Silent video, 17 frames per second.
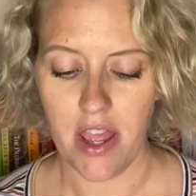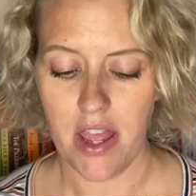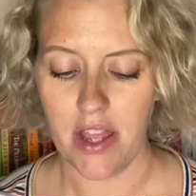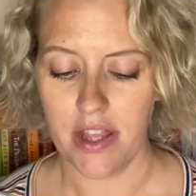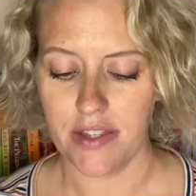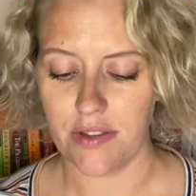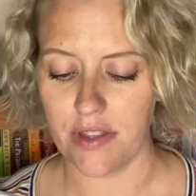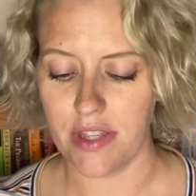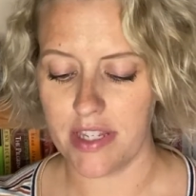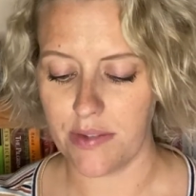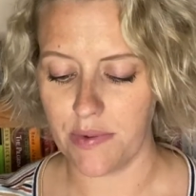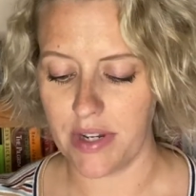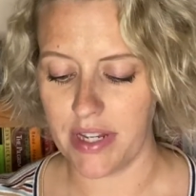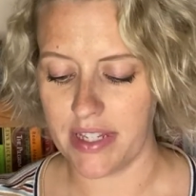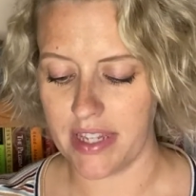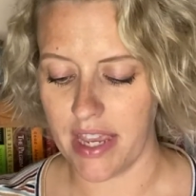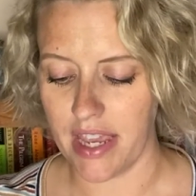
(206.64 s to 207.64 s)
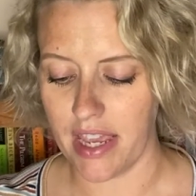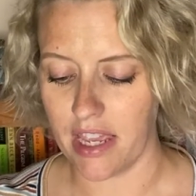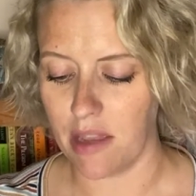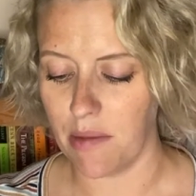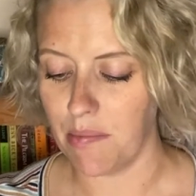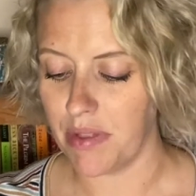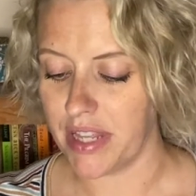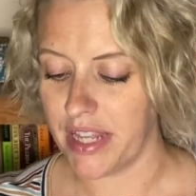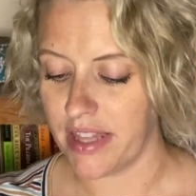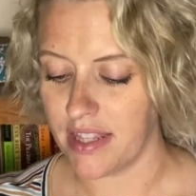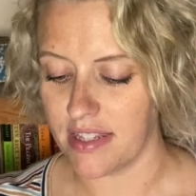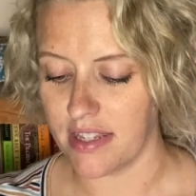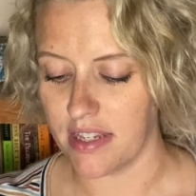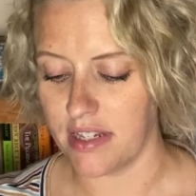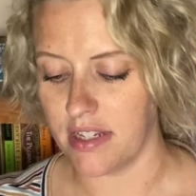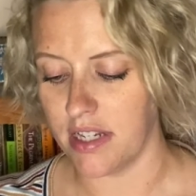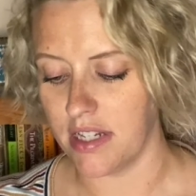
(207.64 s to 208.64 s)
So this one is a complete the
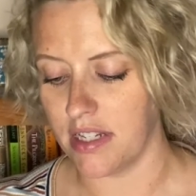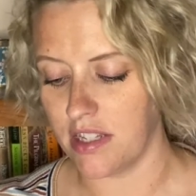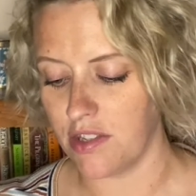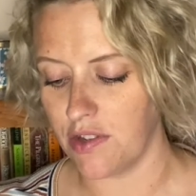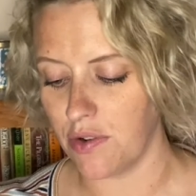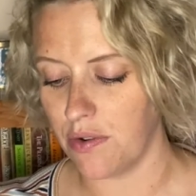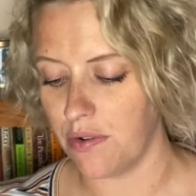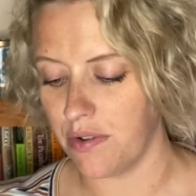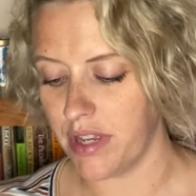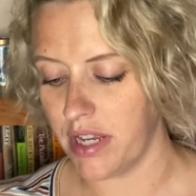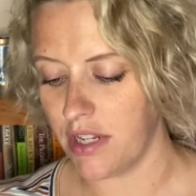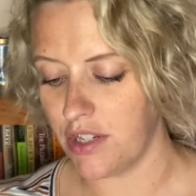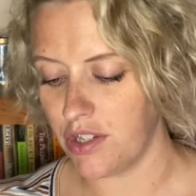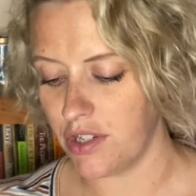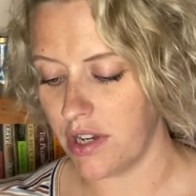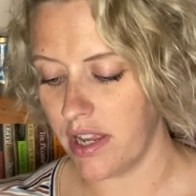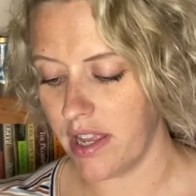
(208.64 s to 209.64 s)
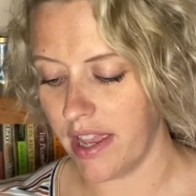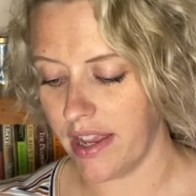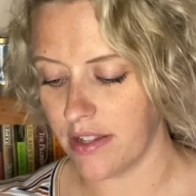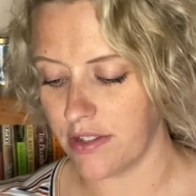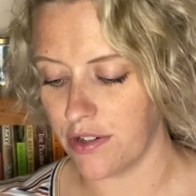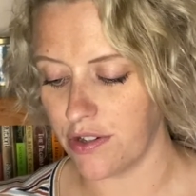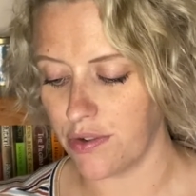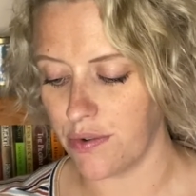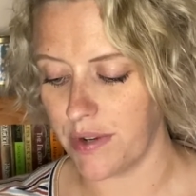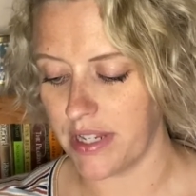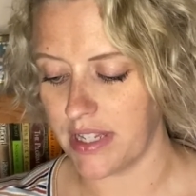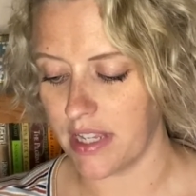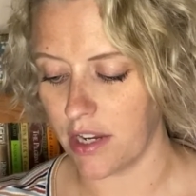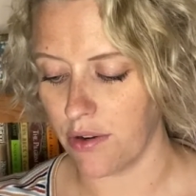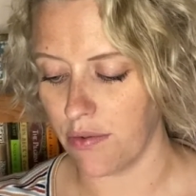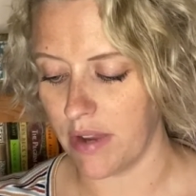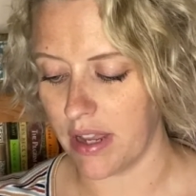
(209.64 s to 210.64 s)
sentence. Circle each answer choice
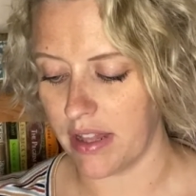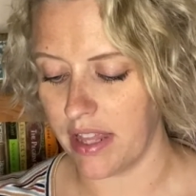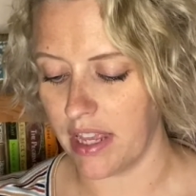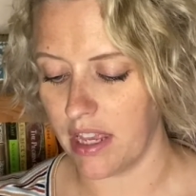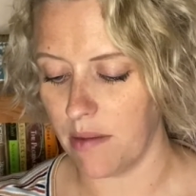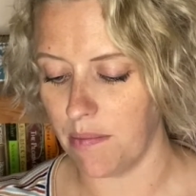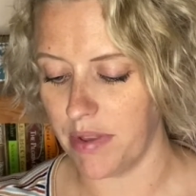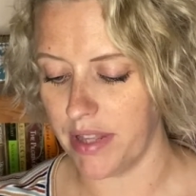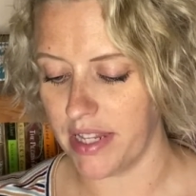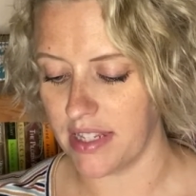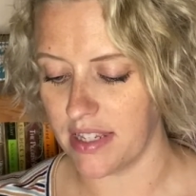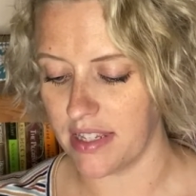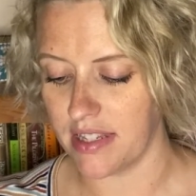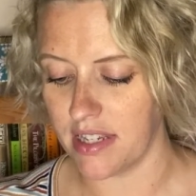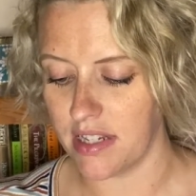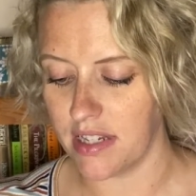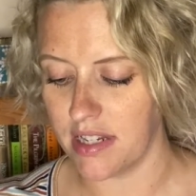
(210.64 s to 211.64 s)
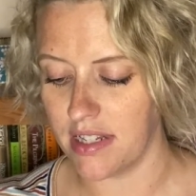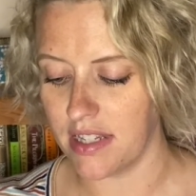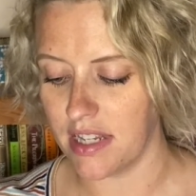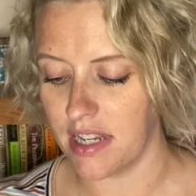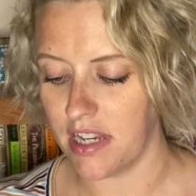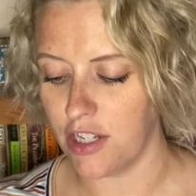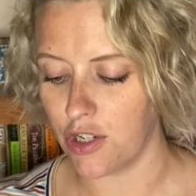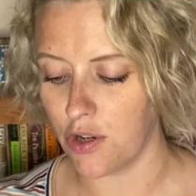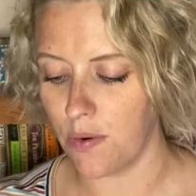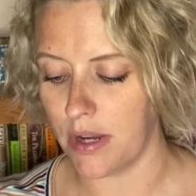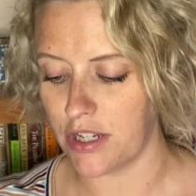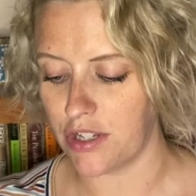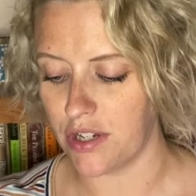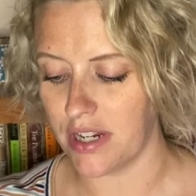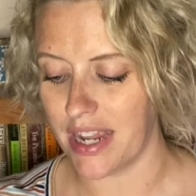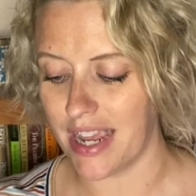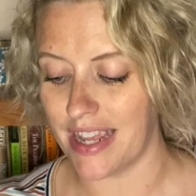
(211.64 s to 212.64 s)
that correctly completes the sentence. Each
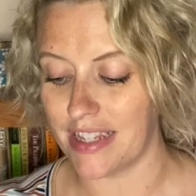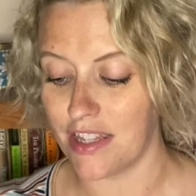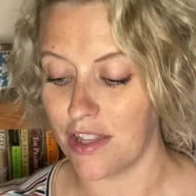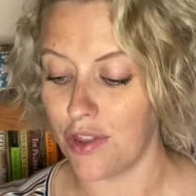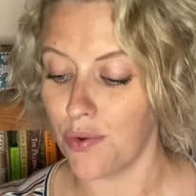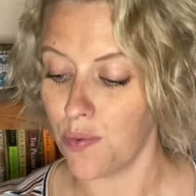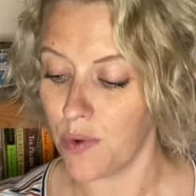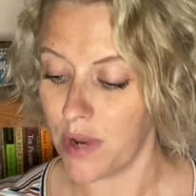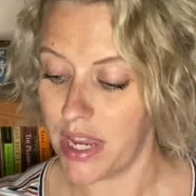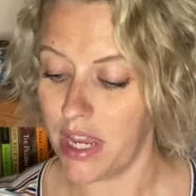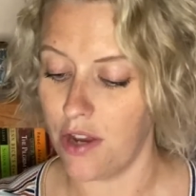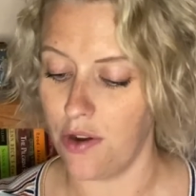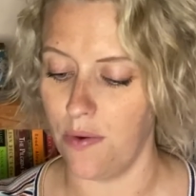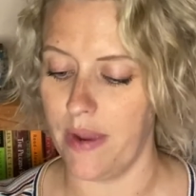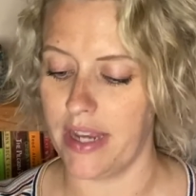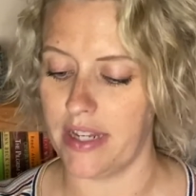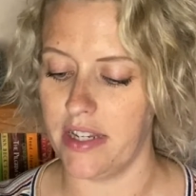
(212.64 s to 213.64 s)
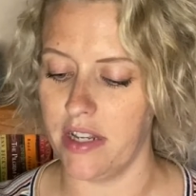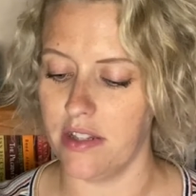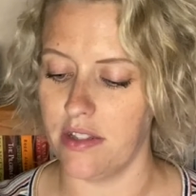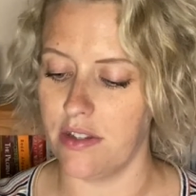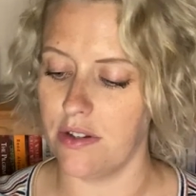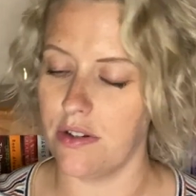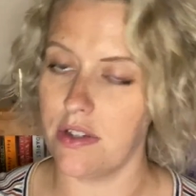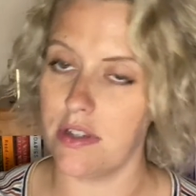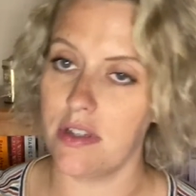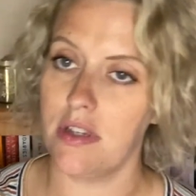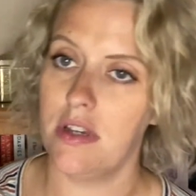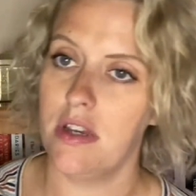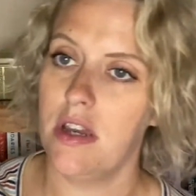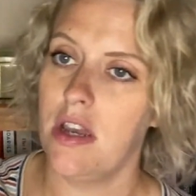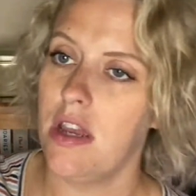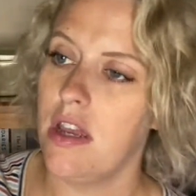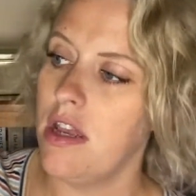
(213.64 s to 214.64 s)
question has three correct answers.
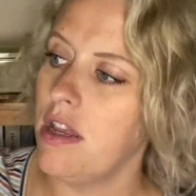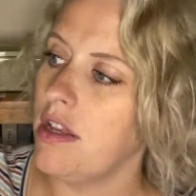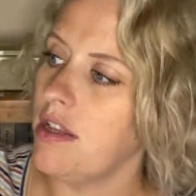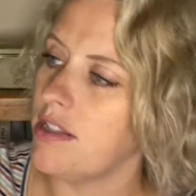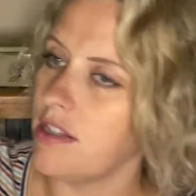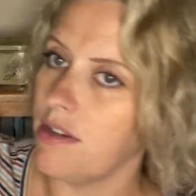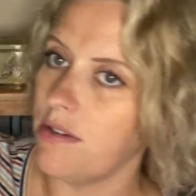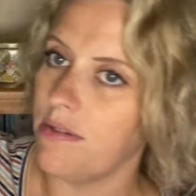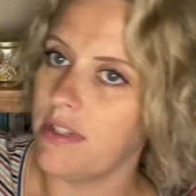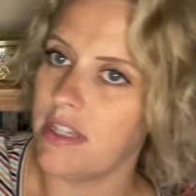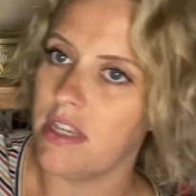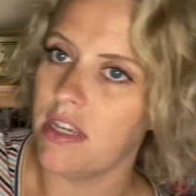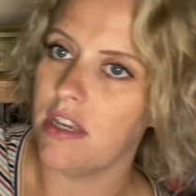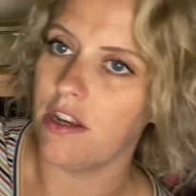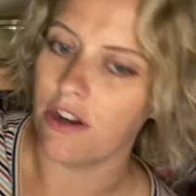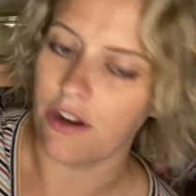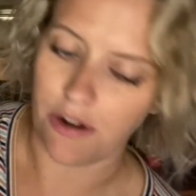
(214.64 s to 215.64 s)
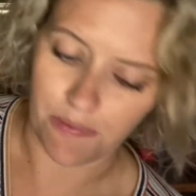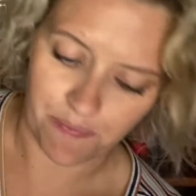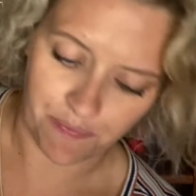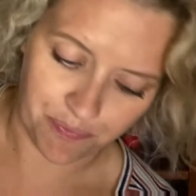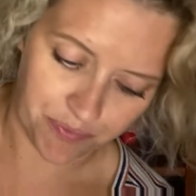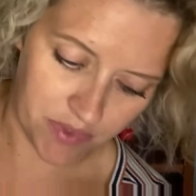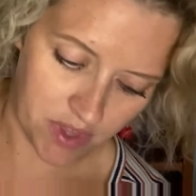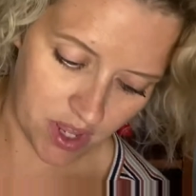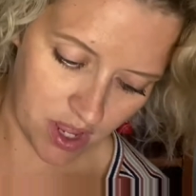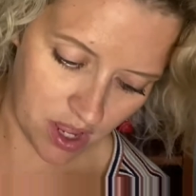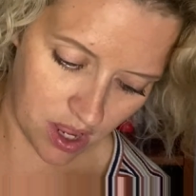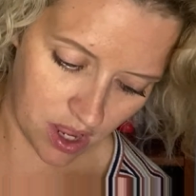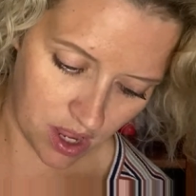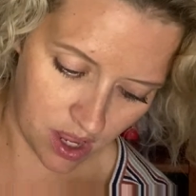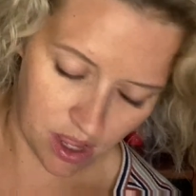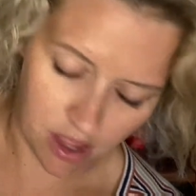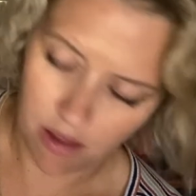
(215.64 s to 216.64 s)
So you see here,
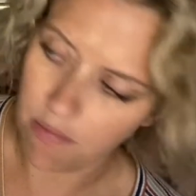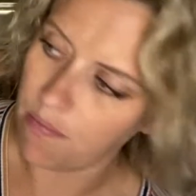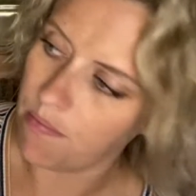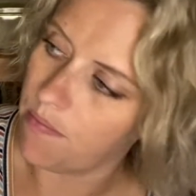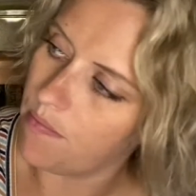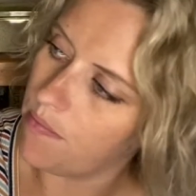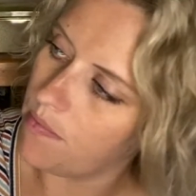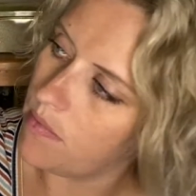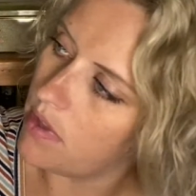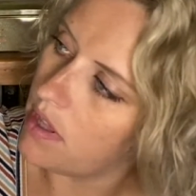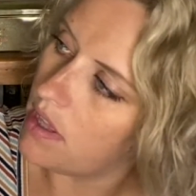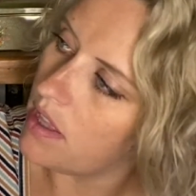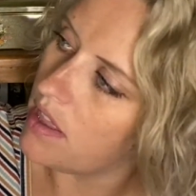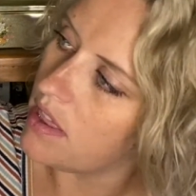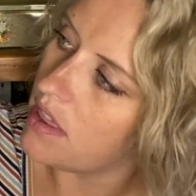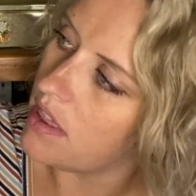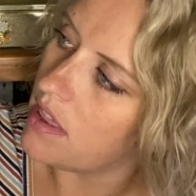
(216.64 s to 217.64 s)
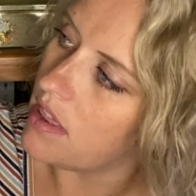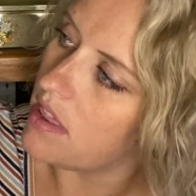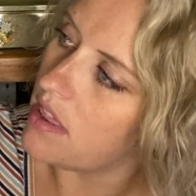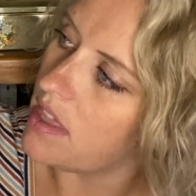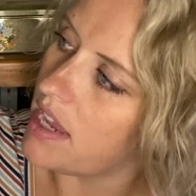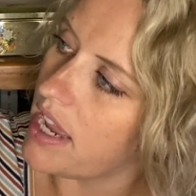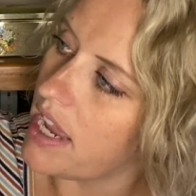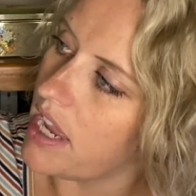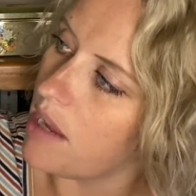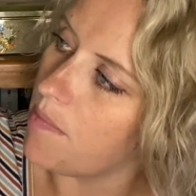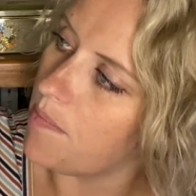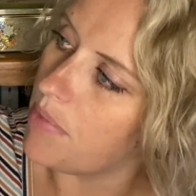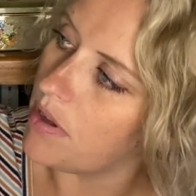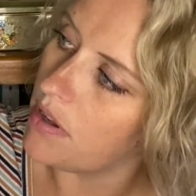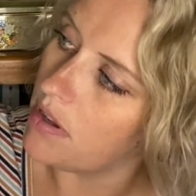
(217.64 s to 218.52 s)
um, the ape.